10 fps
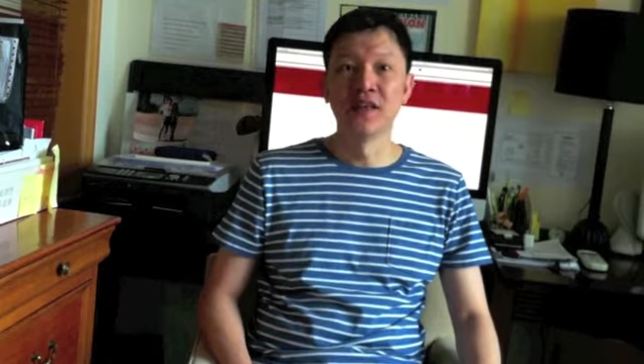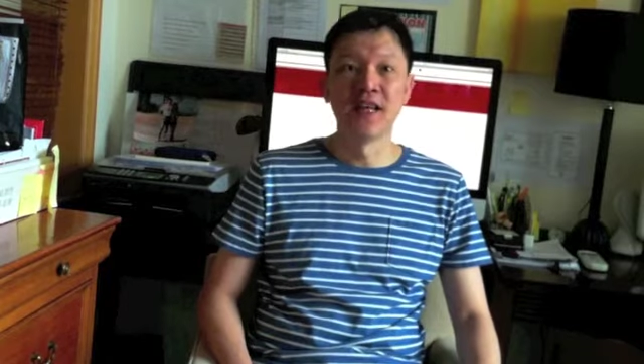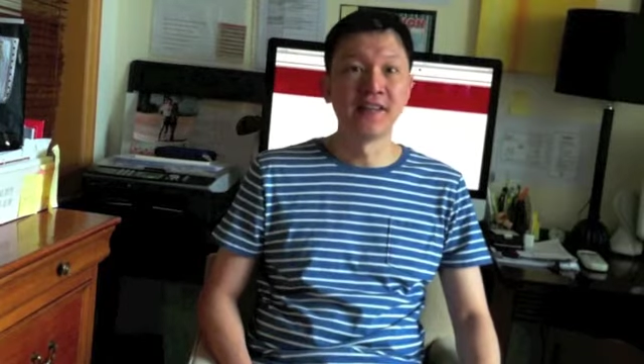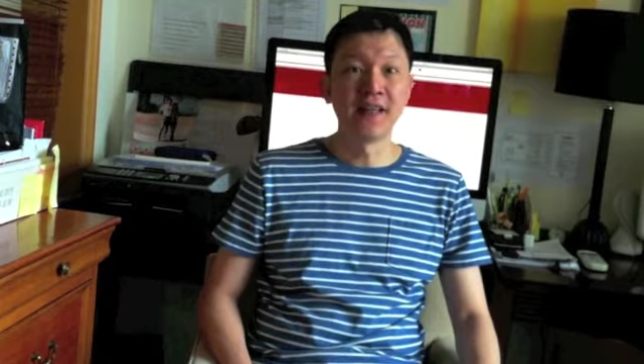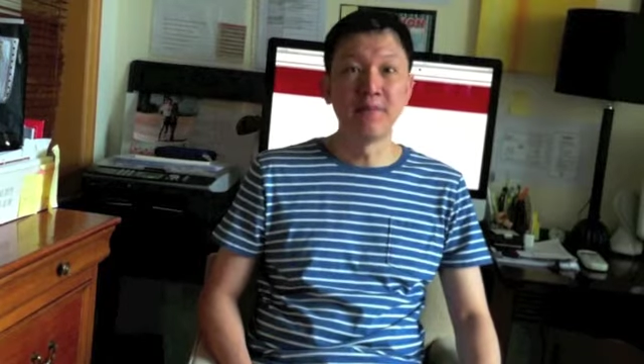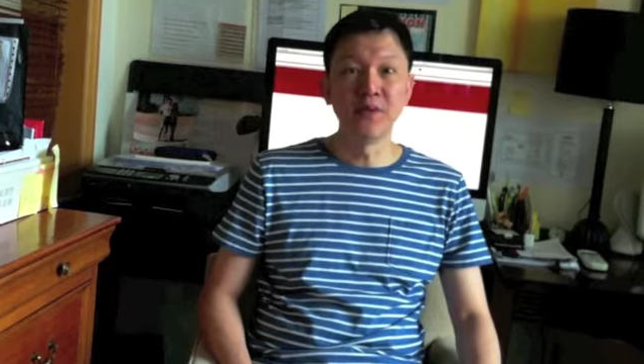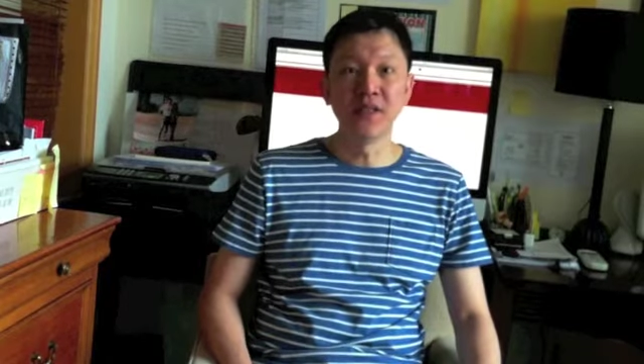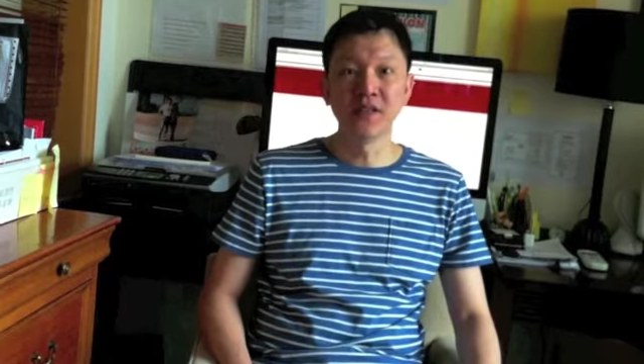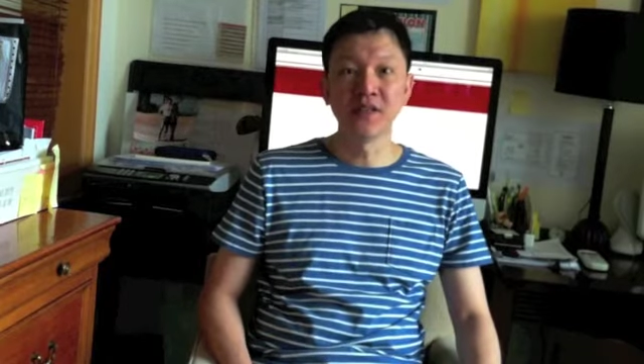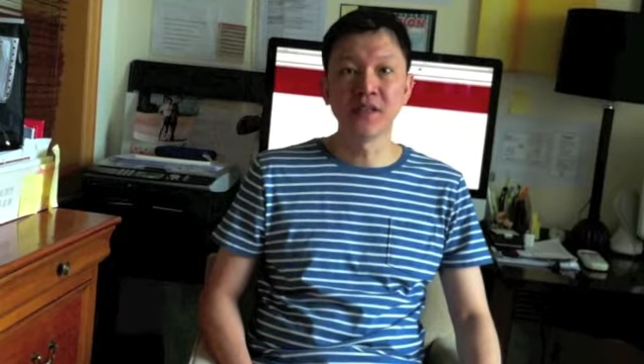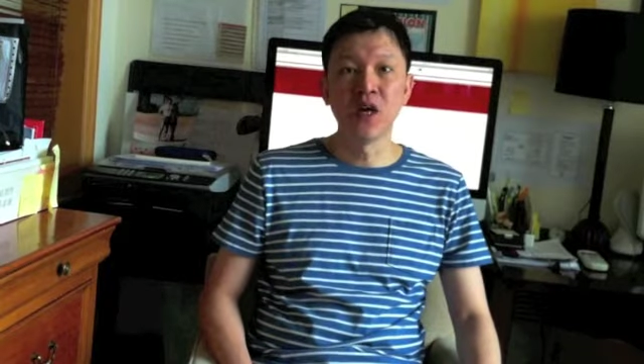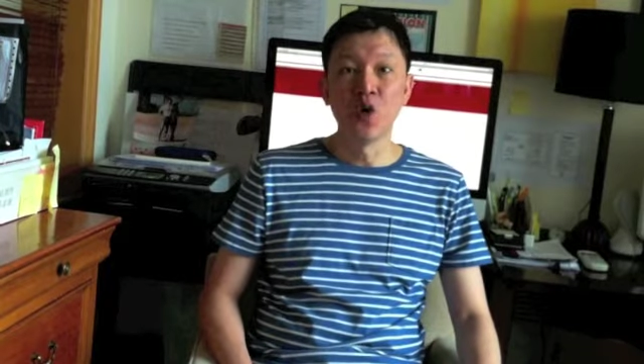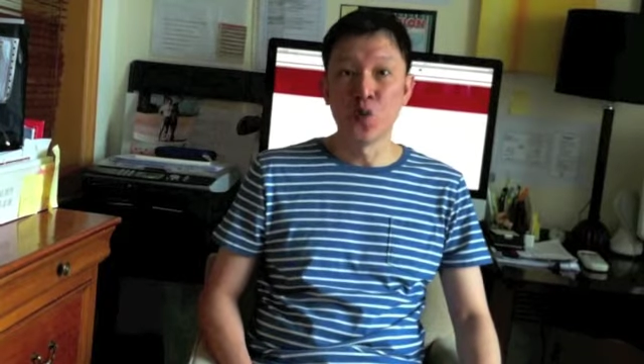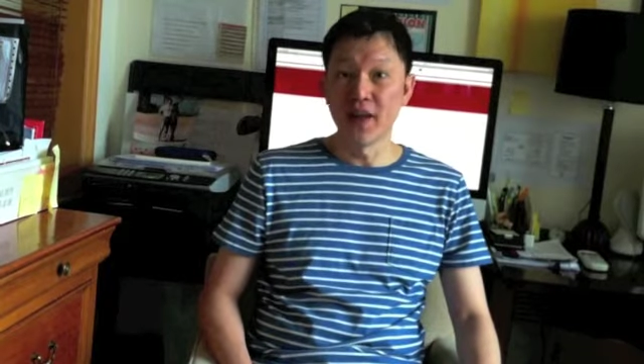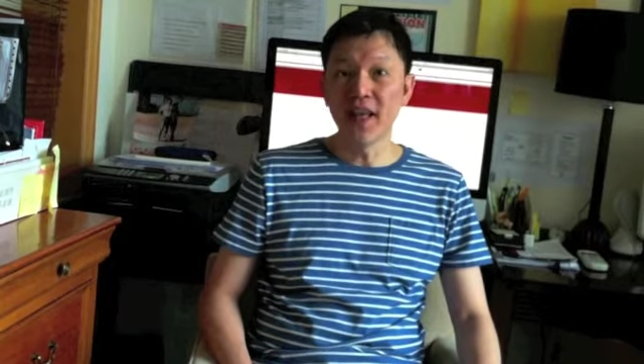And that means,
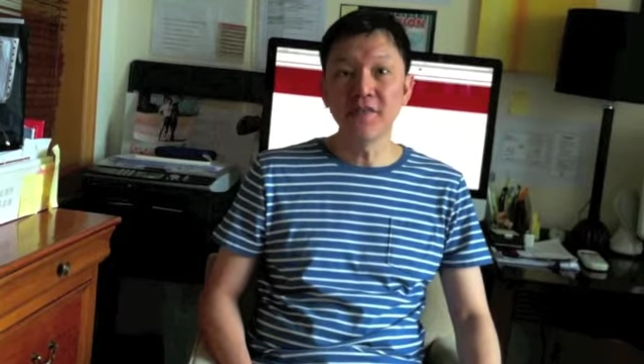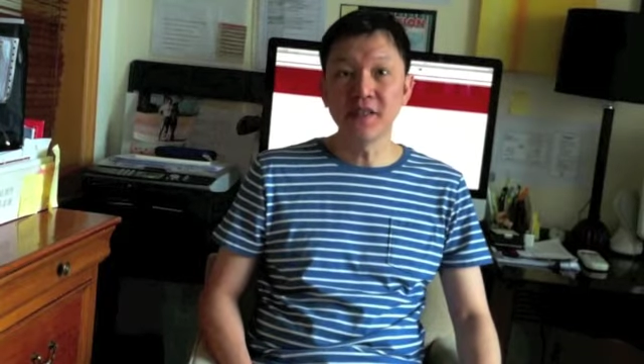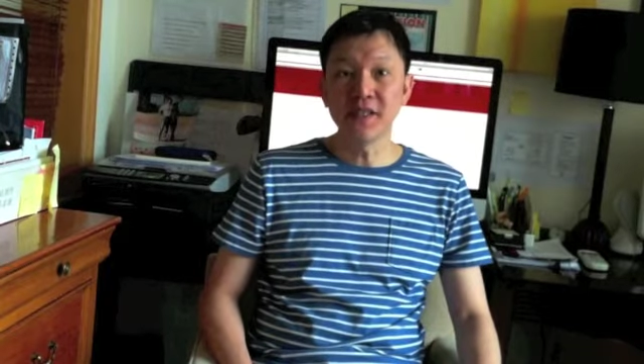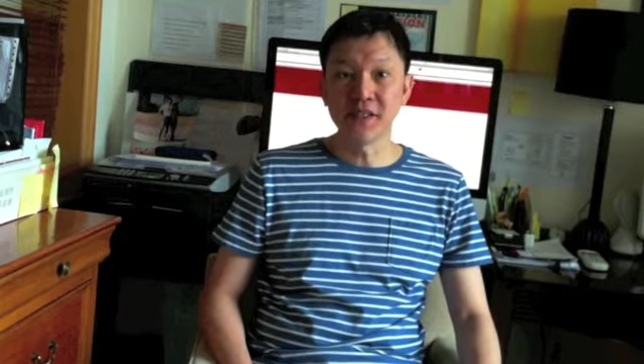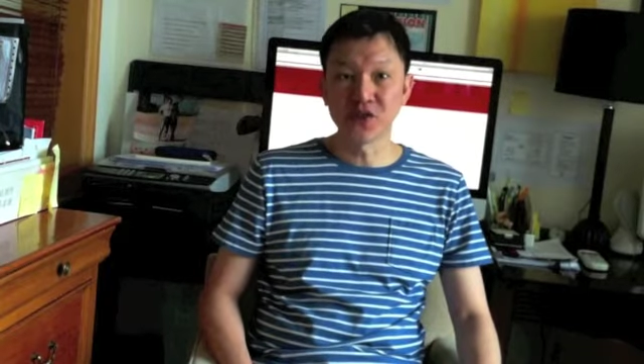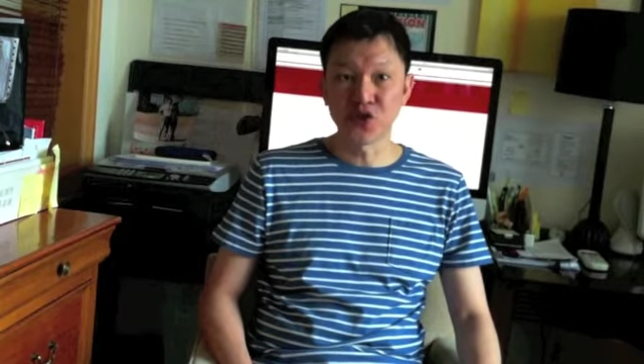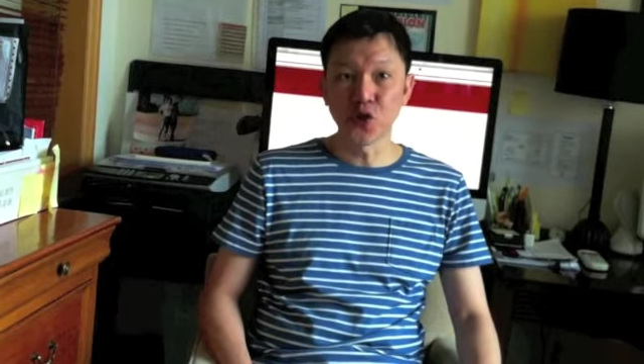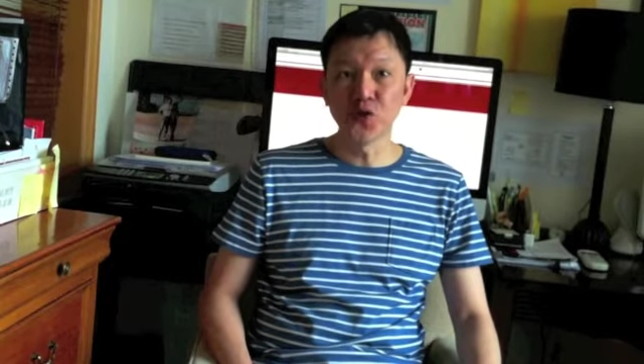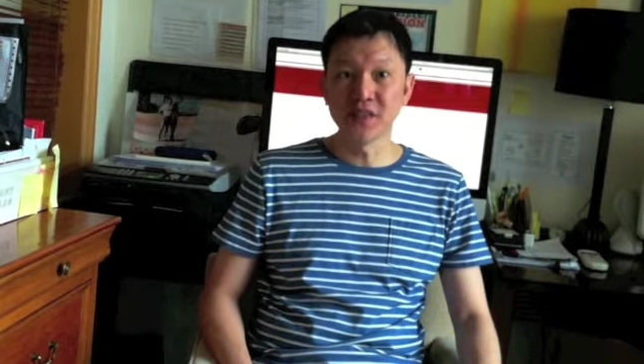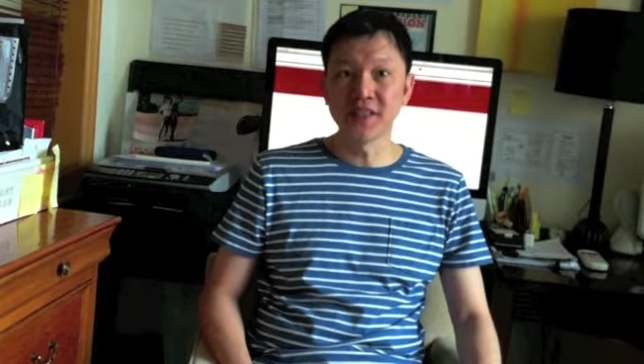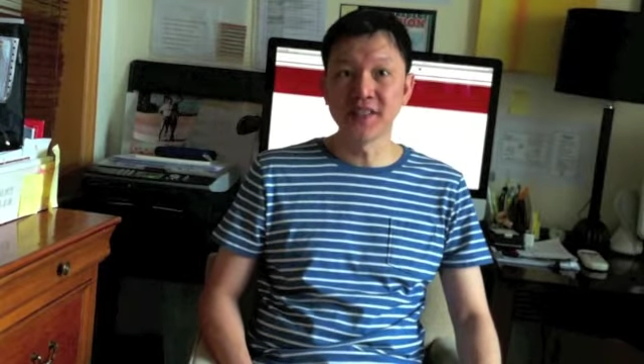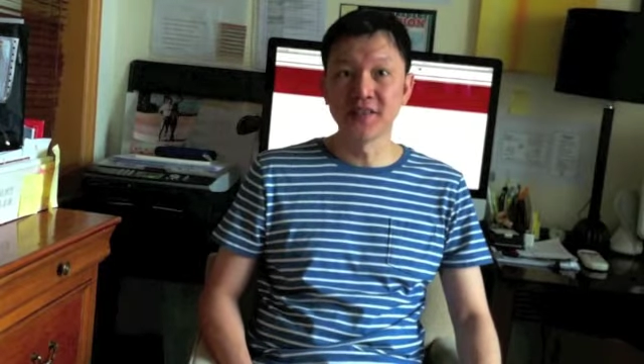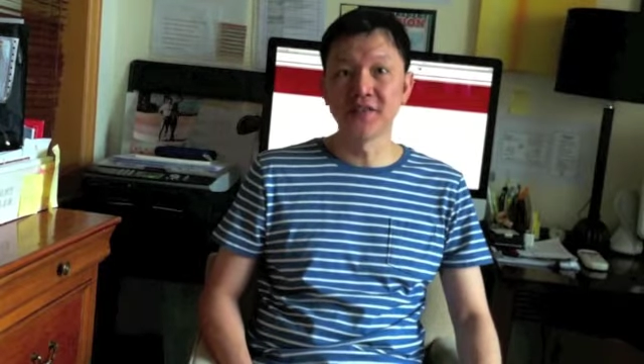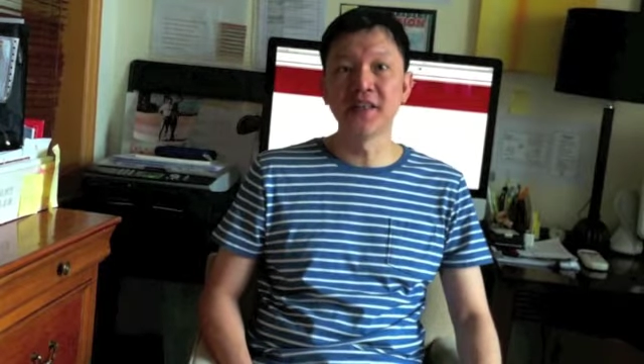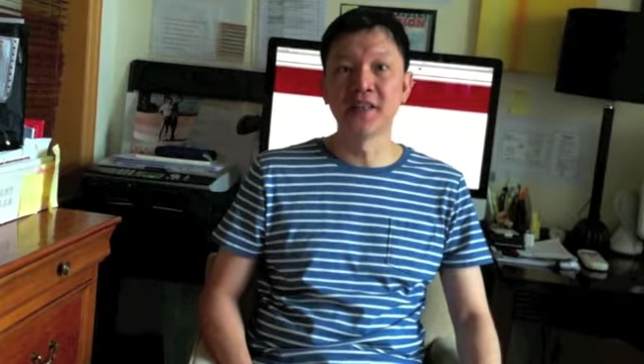whatever his chosen
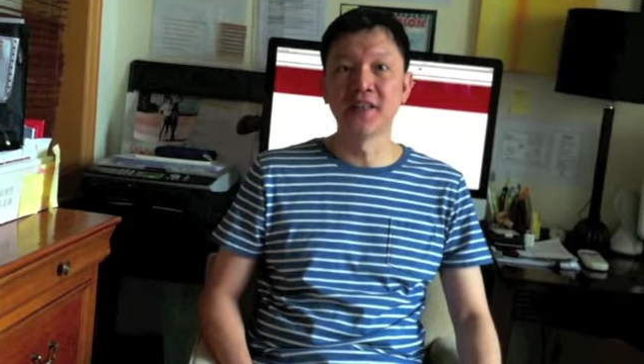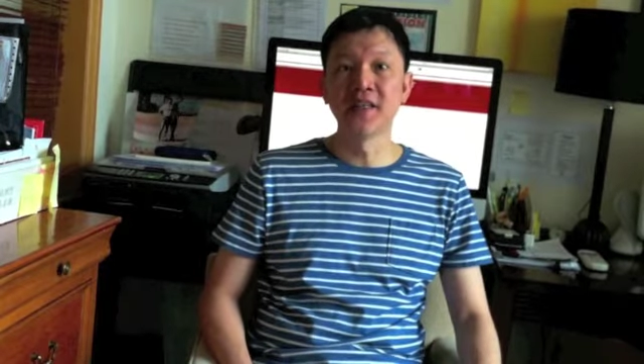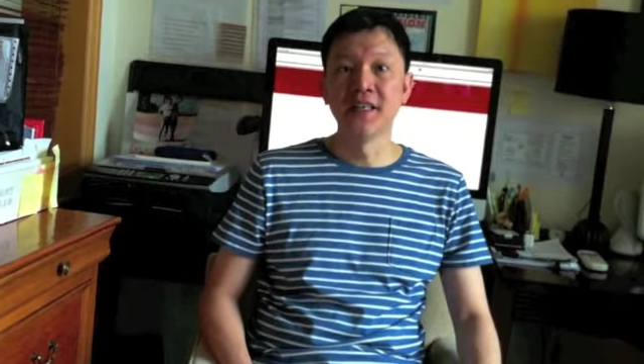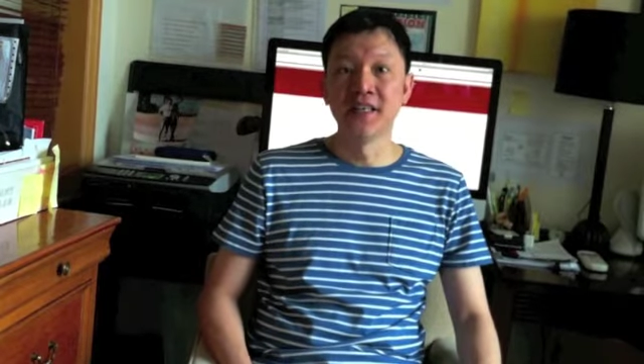career,